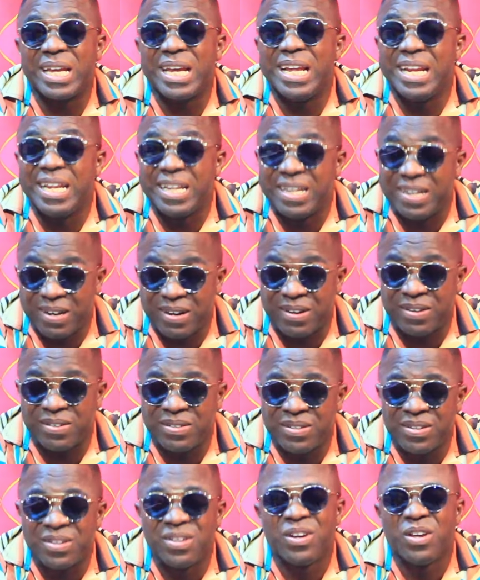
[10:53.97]

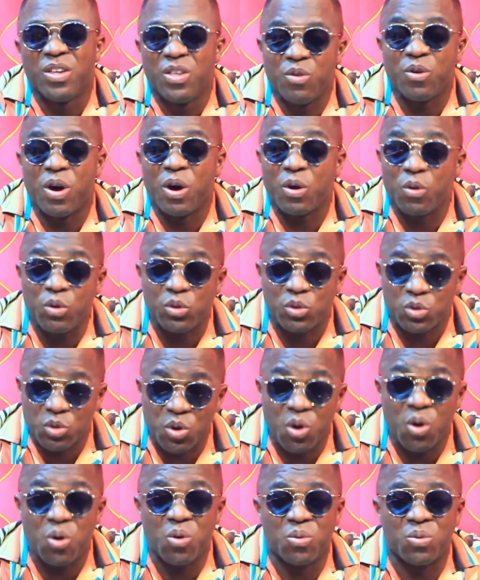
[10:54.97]
illegal, you are good to
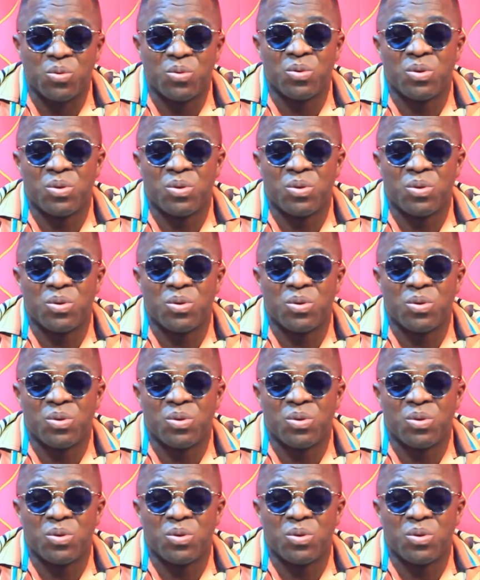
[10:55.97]
go.